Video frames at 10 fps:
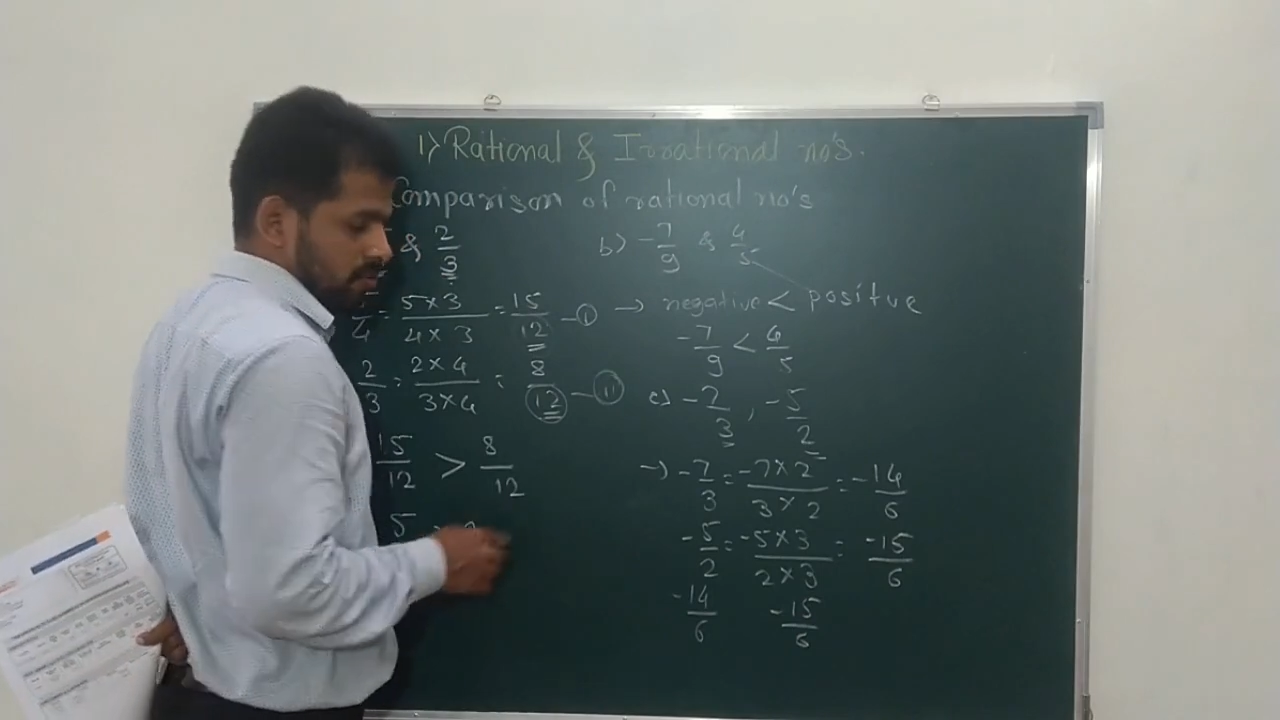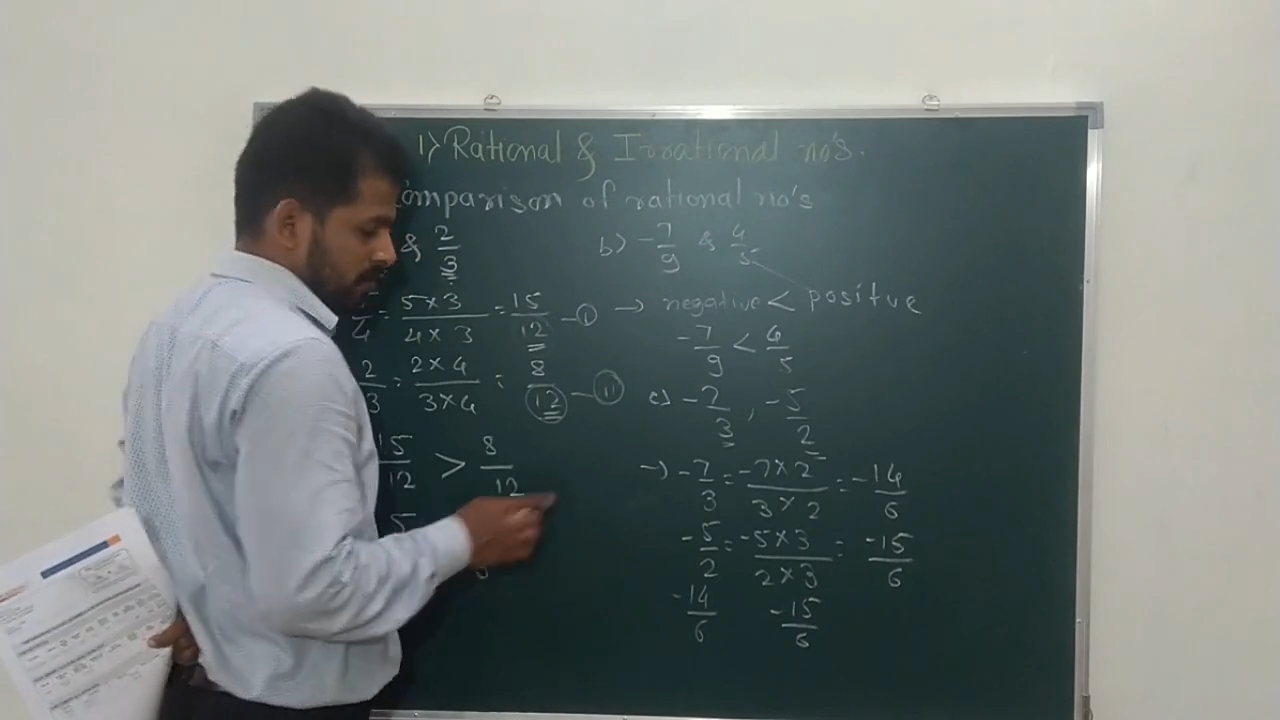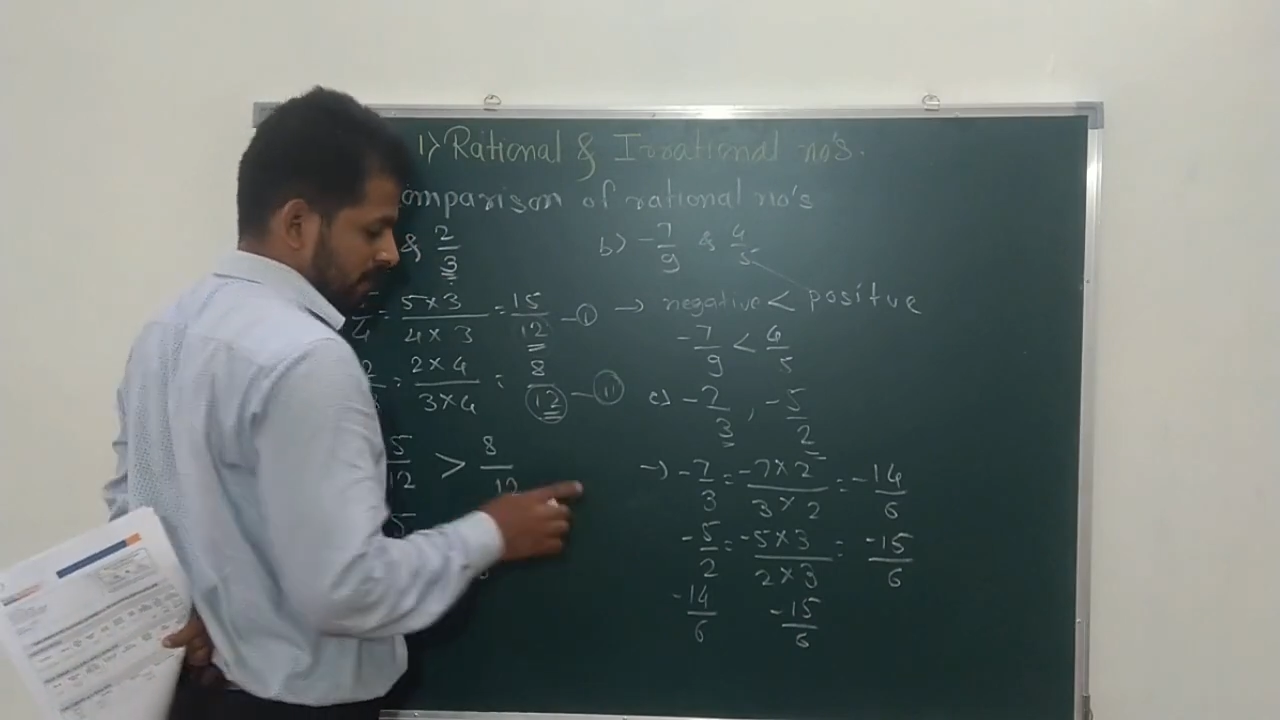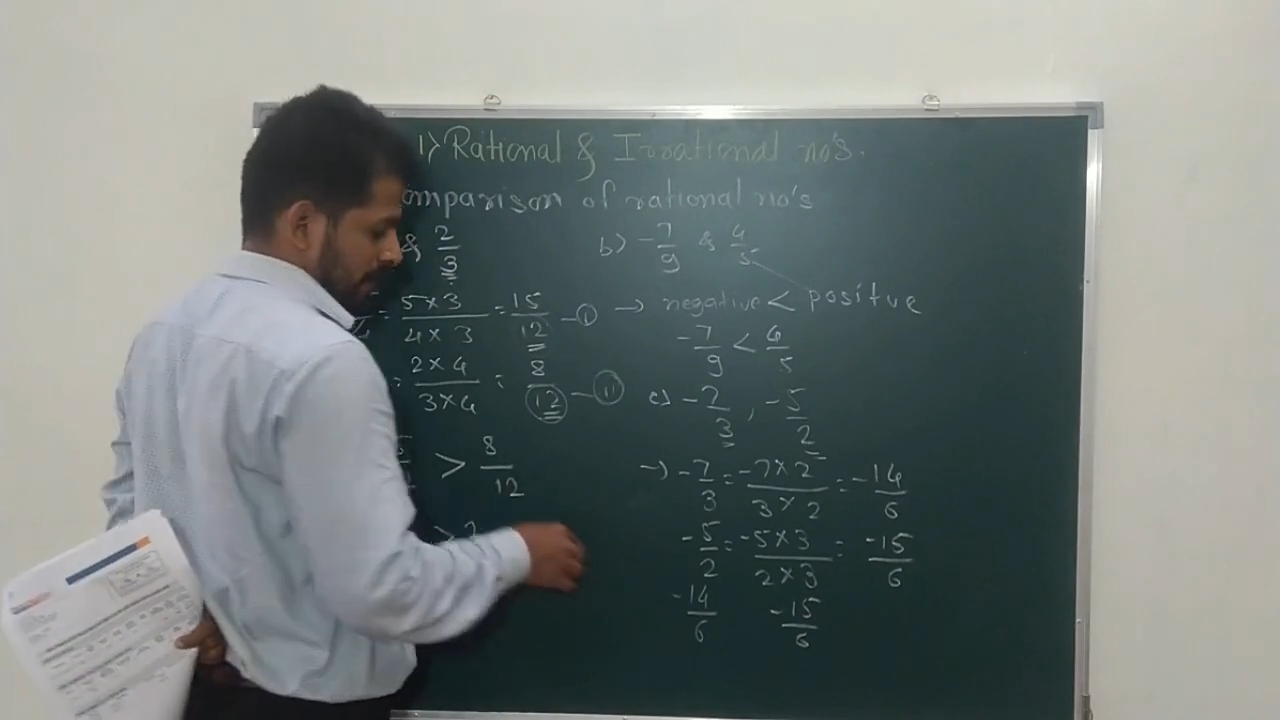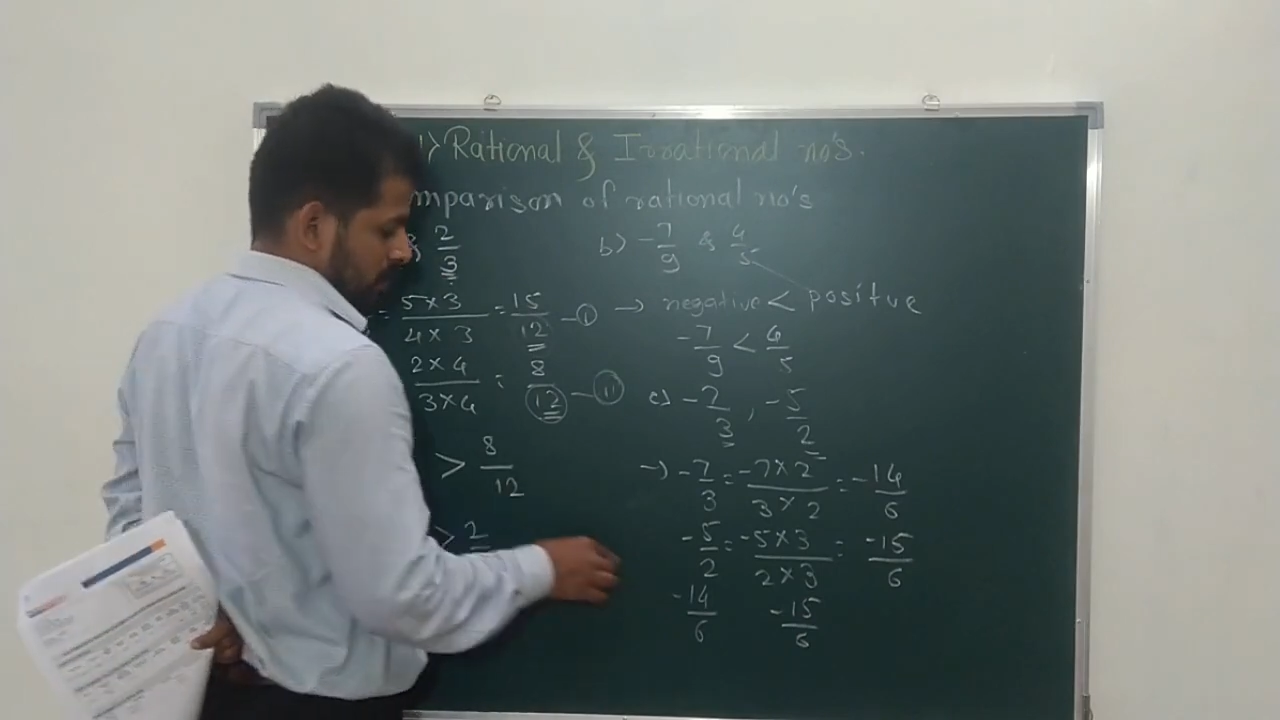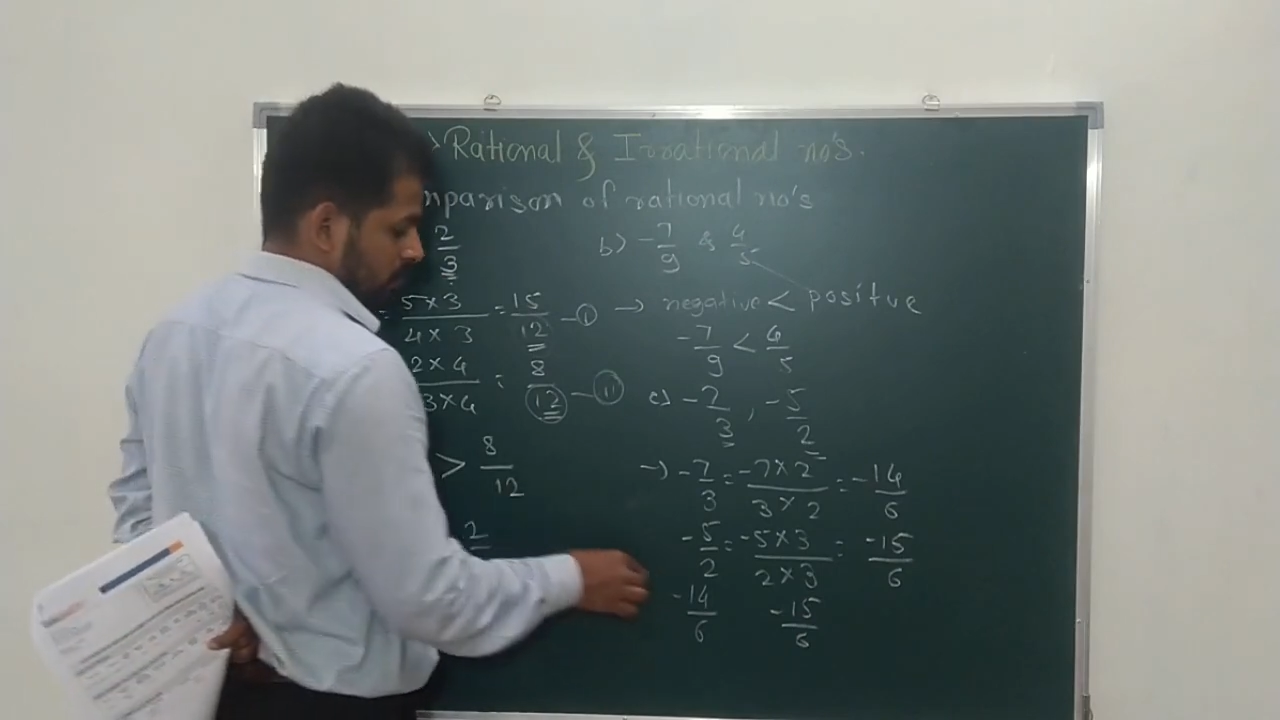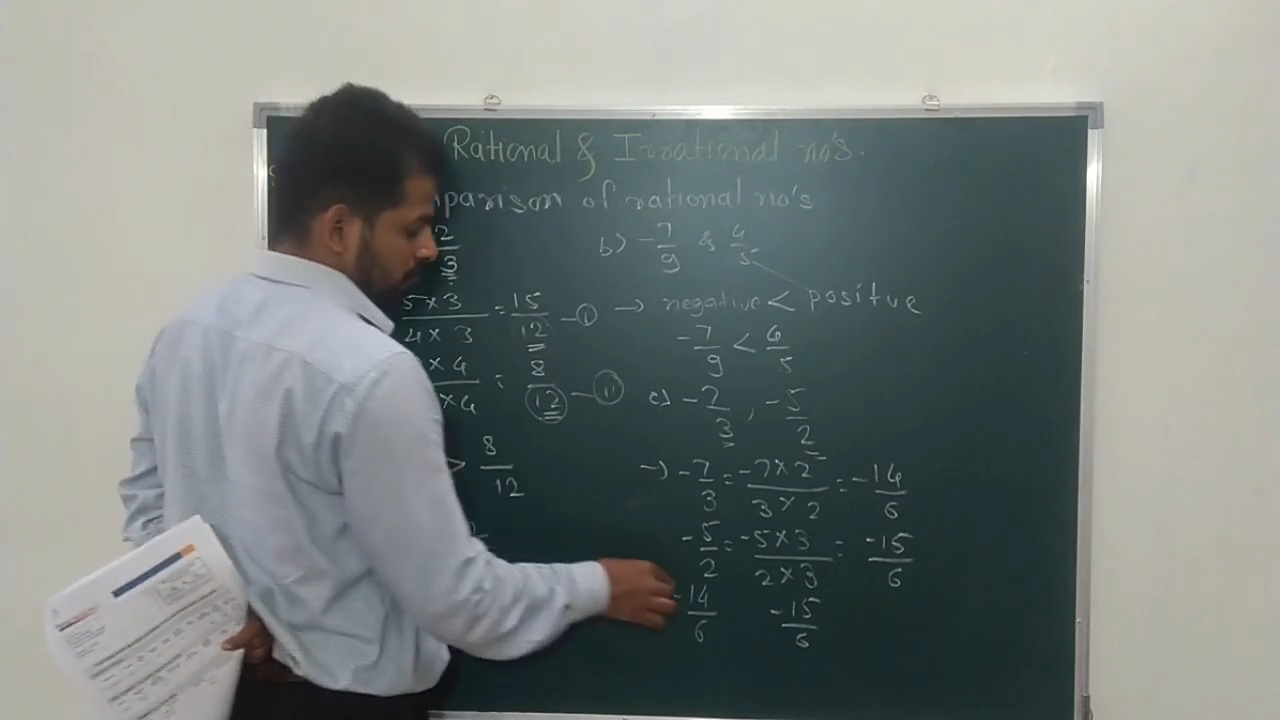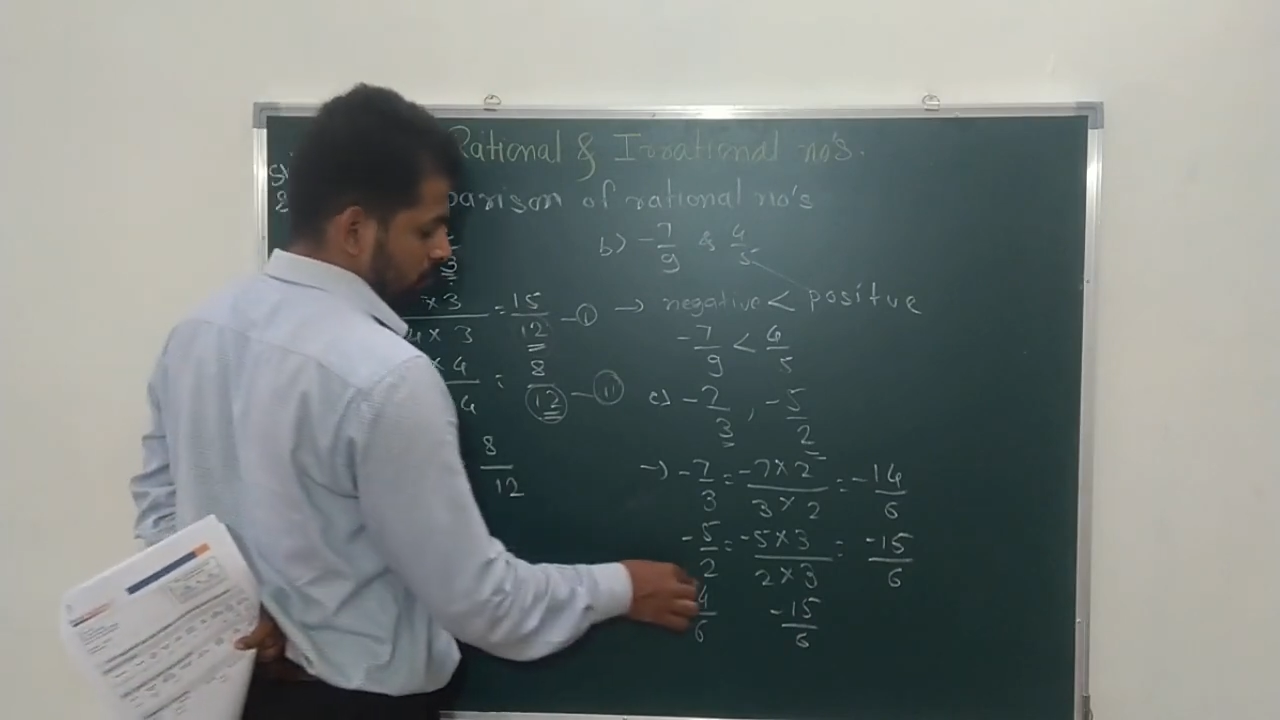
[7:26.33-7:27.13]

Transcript: Okay, minus